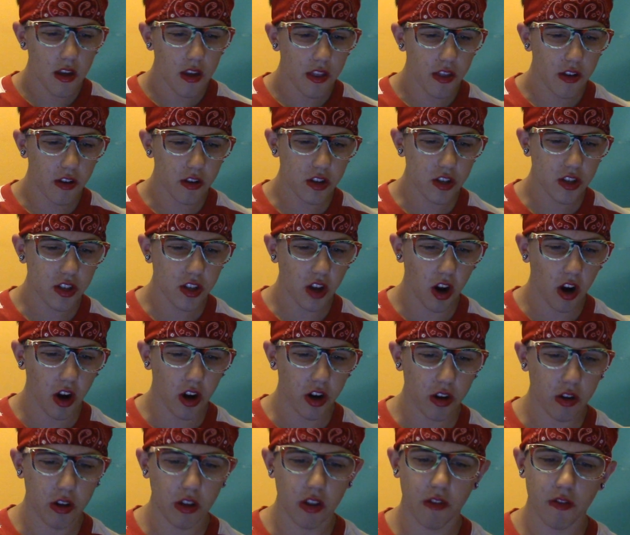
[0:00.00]
They're just
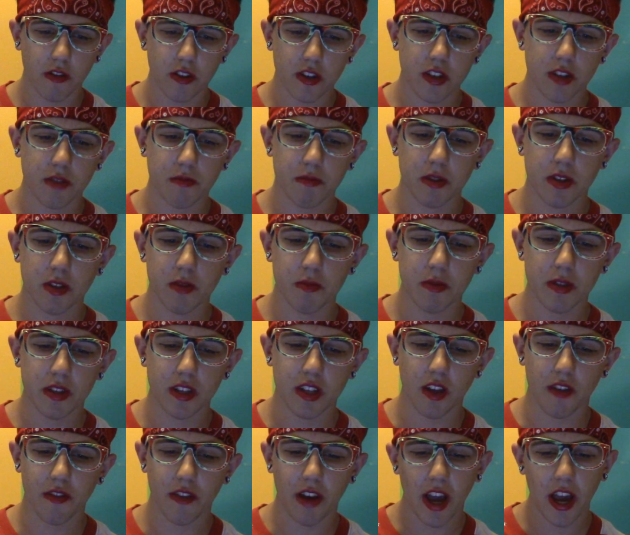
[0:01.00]
arguing over some stupid
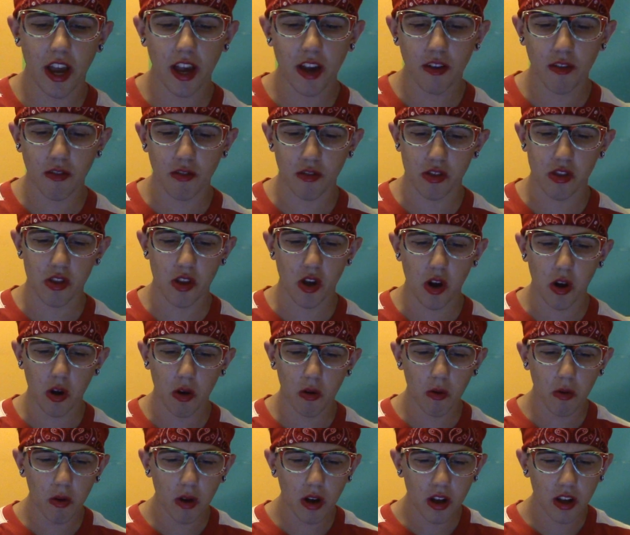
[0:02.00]
stuff. I don't
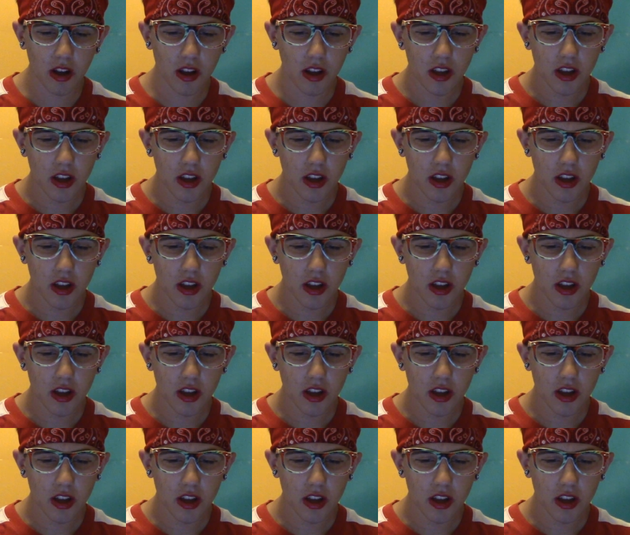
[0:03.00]
know.